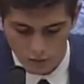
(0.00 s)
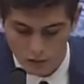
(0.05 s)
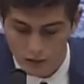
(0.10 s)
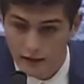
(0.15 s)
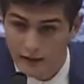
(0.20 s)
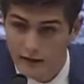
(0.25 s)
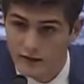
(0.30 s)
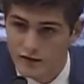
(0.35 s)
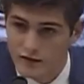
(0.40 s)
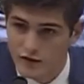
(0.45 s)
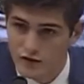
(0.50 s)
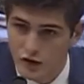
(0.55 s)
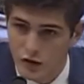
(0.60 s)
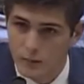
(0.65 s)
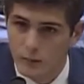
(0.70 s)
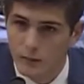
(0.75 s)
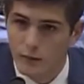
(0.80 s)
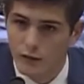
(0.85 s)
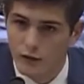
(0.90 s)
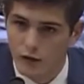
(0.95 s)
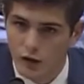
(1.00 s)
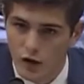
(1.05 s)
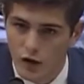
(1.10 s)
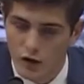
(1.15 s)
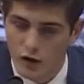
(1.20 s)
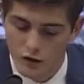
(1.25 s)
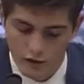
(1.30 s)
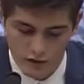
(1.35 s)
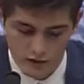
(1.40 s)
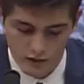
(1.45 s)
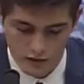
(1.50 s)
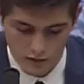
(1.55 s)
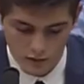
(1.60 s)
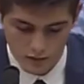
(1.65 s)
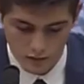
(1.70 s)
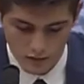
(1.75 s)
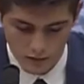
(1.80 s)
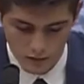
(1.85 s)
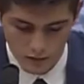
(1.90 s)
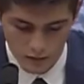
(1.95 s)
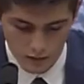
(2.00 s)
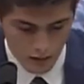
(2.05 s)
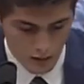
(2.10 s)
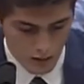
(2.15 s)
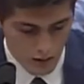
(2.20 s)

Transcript: My father wanted me to be sure